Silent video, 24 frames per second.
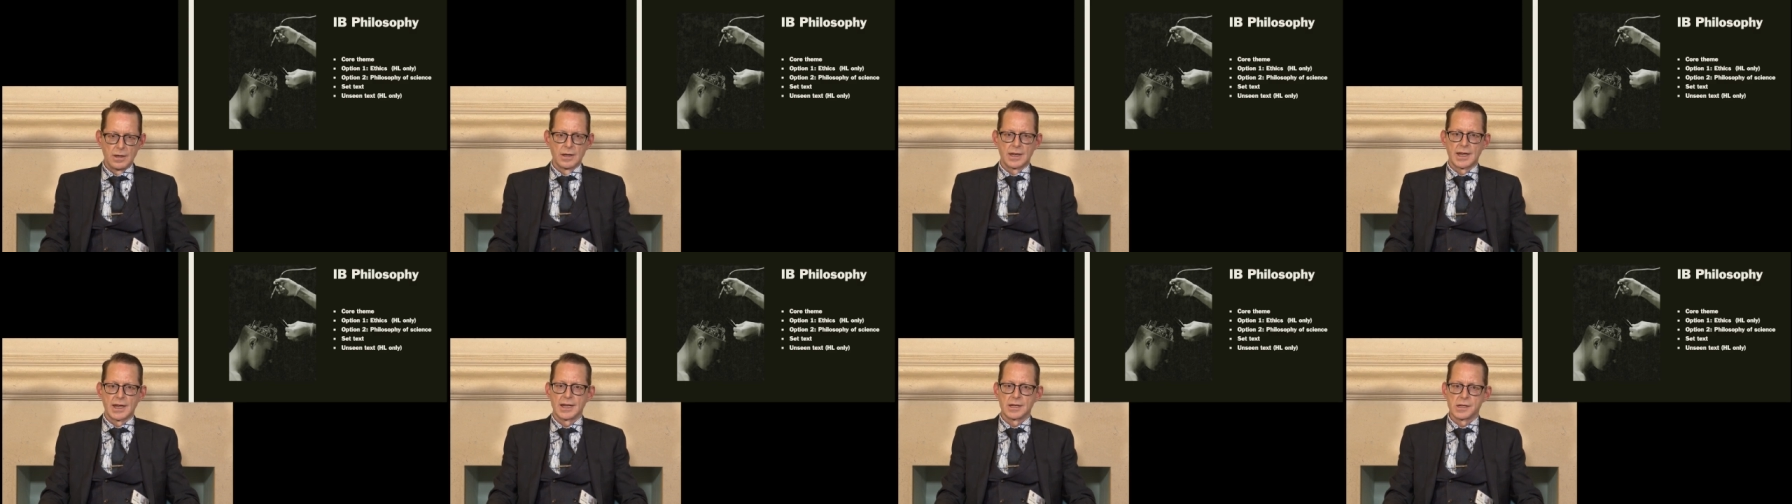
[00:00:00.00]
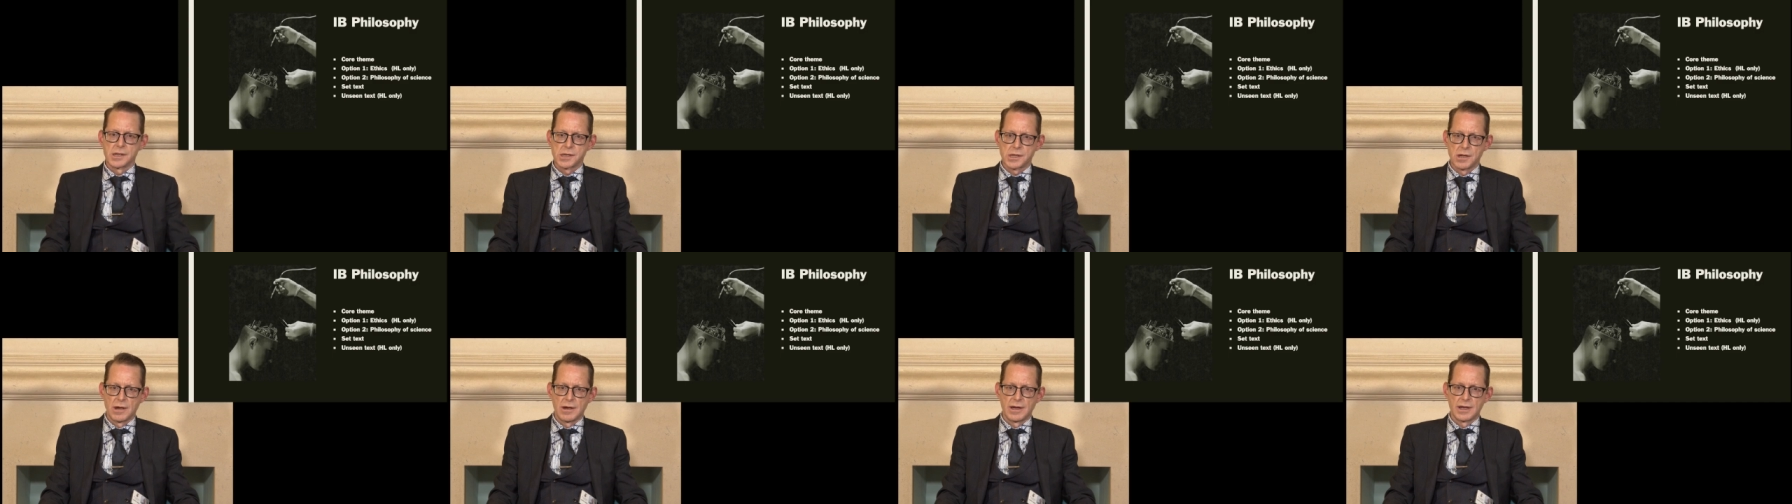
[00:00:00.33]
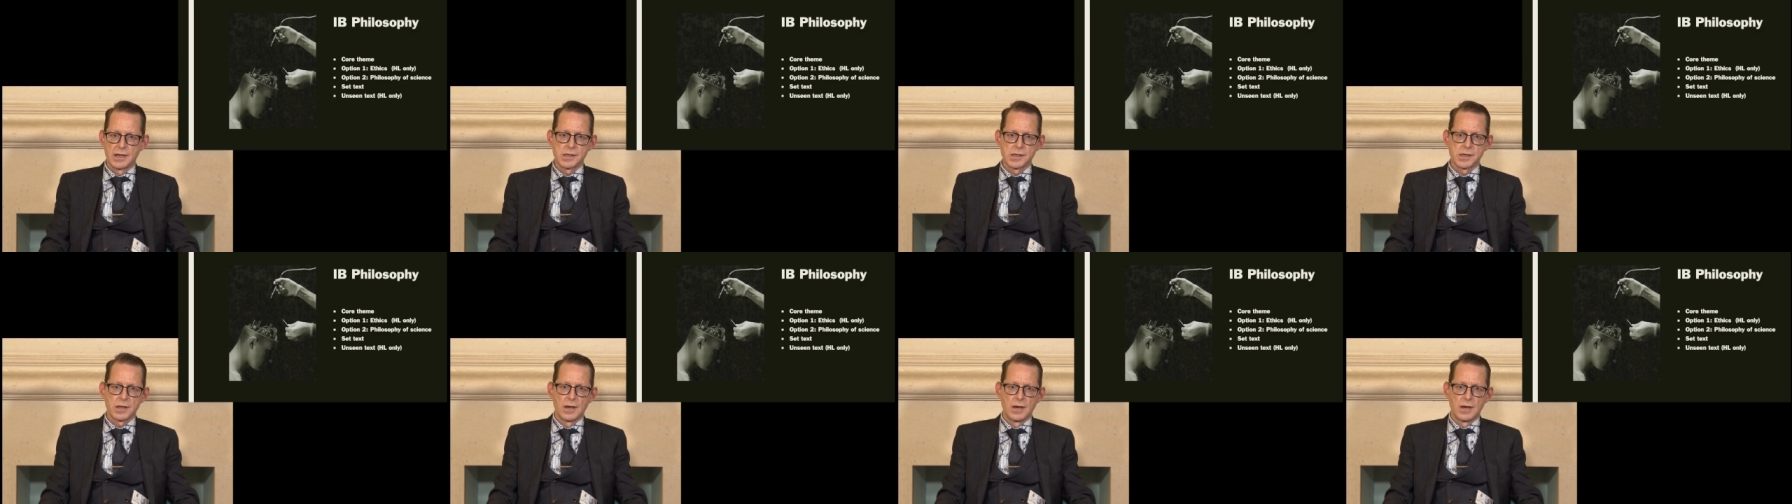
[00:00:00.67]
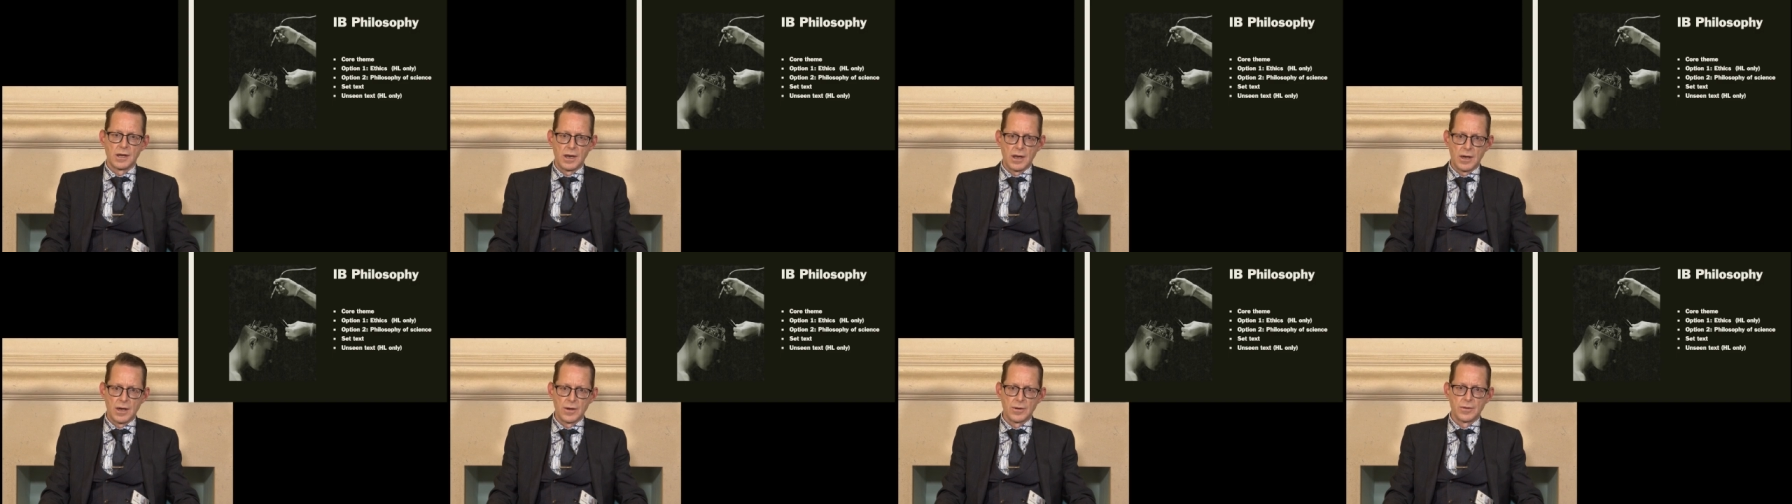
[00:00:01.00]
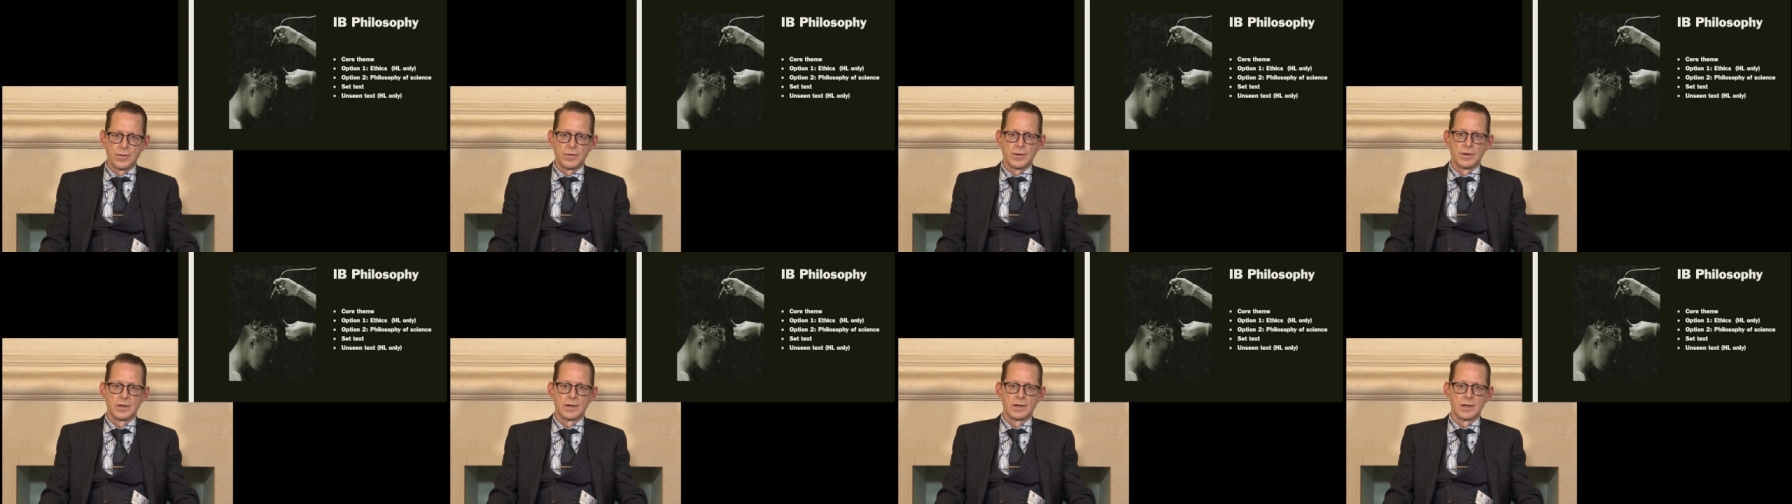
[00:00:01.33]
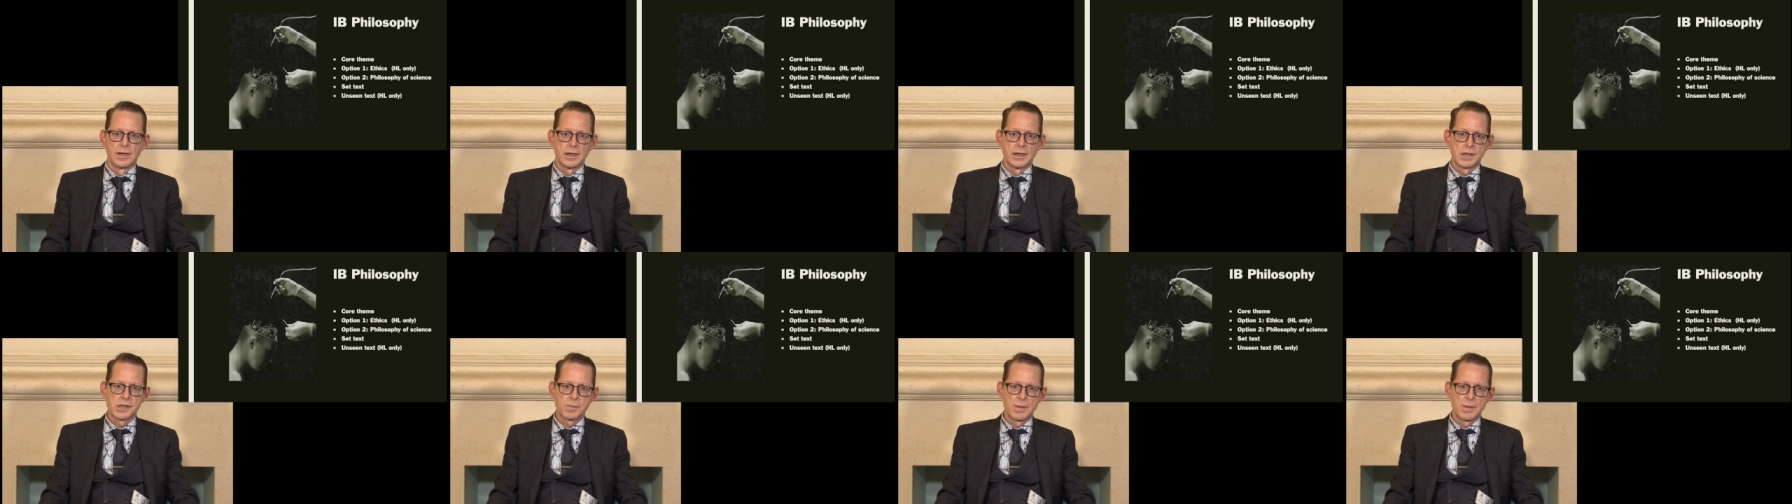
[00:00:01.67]
can science alone
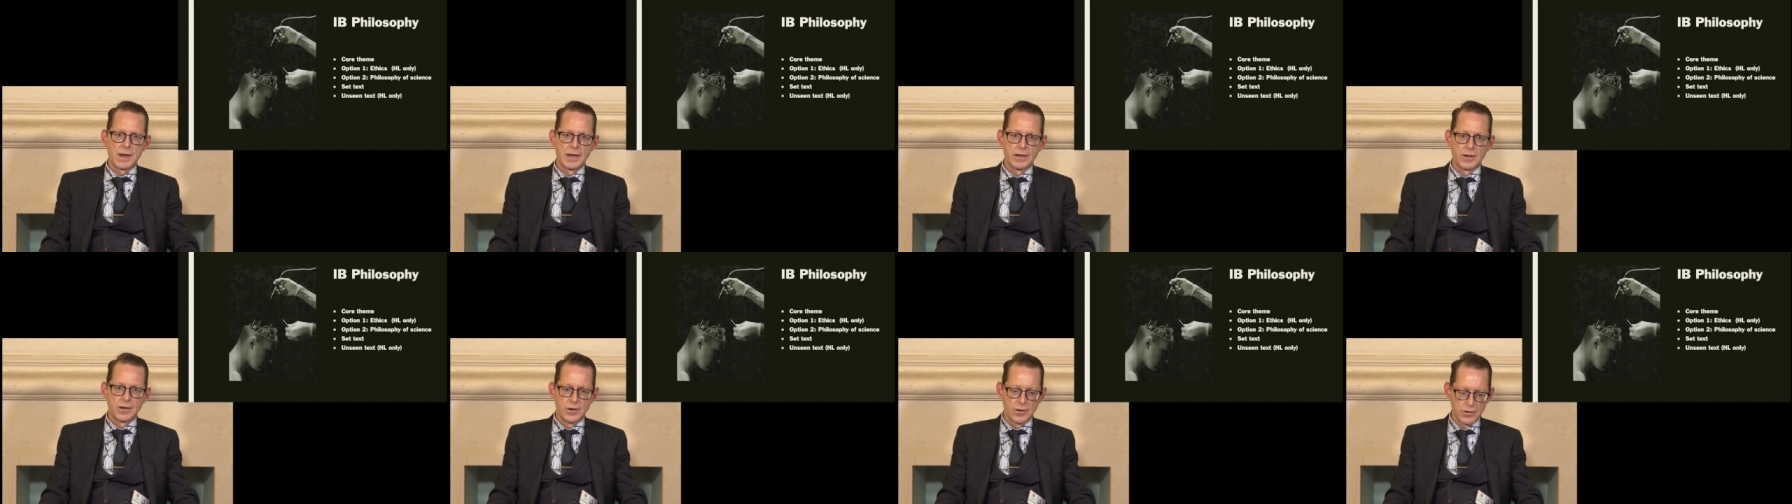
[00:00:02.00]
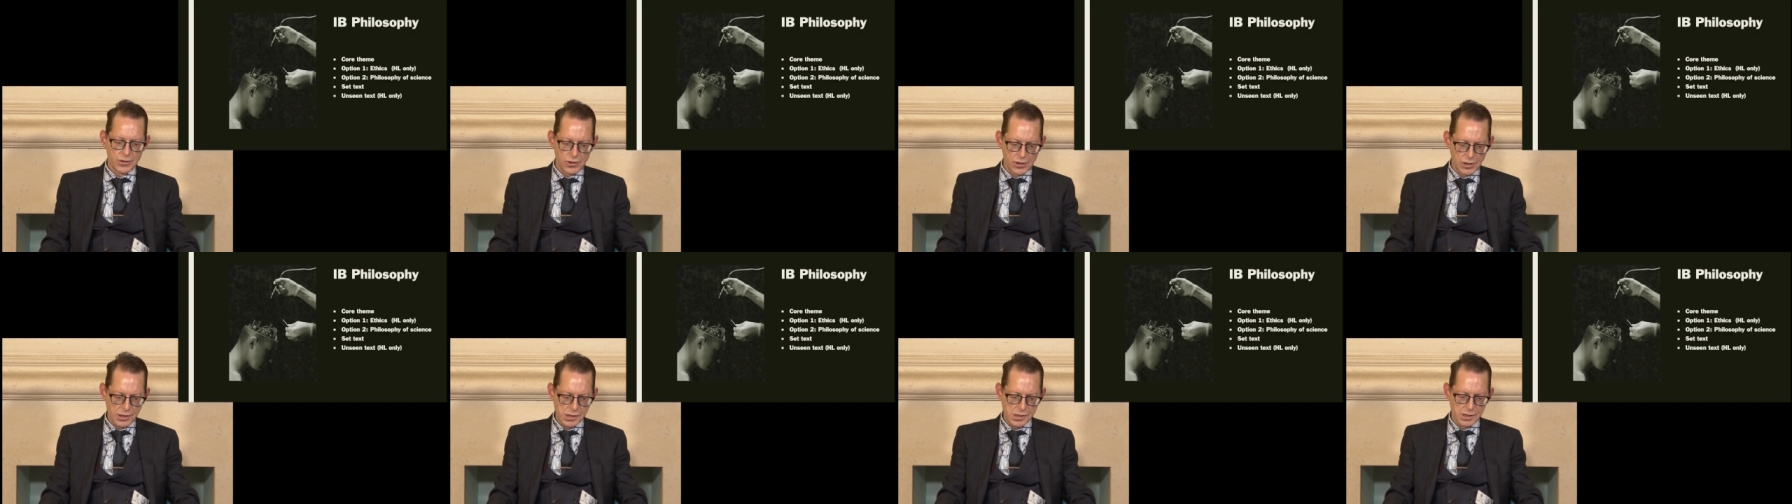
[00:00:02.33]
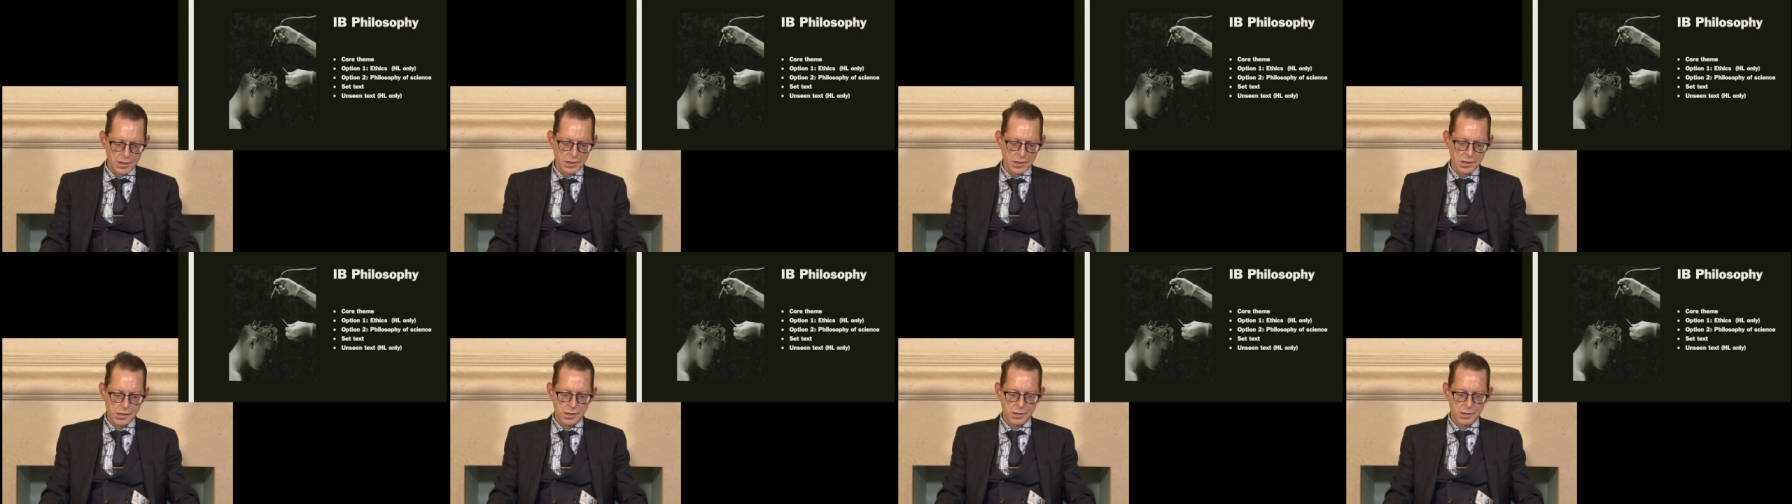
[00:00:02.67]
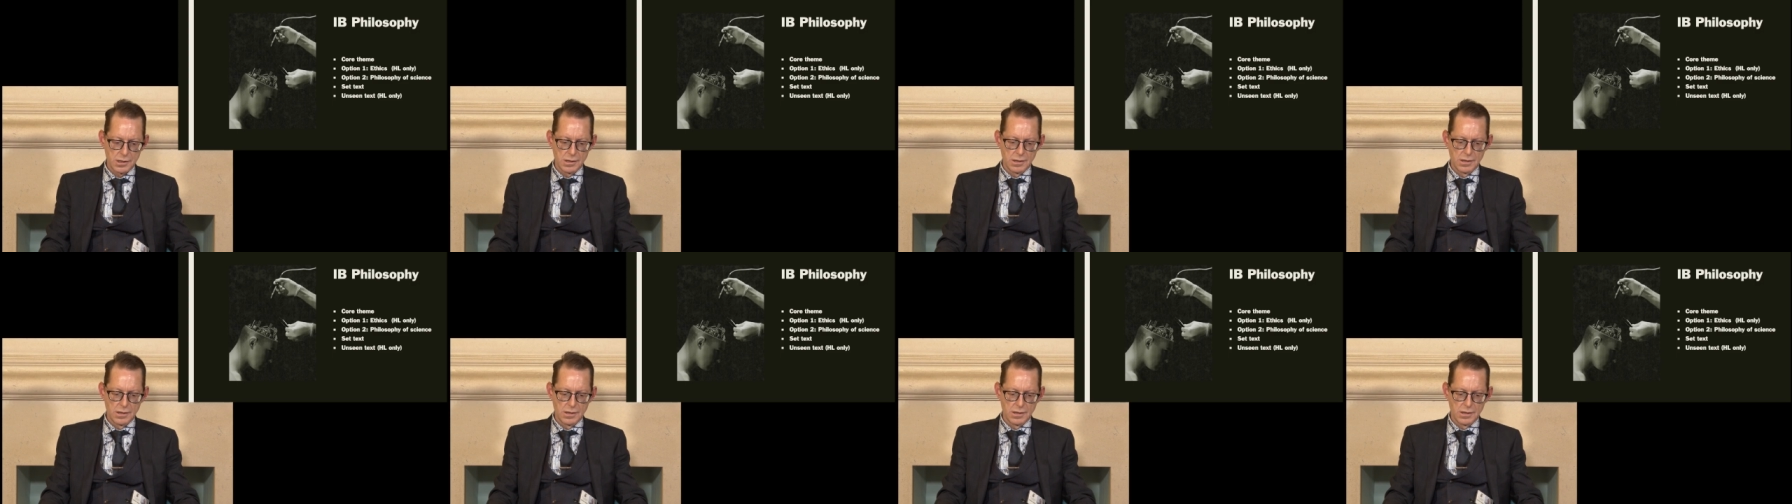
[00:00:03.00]
explain consciousness?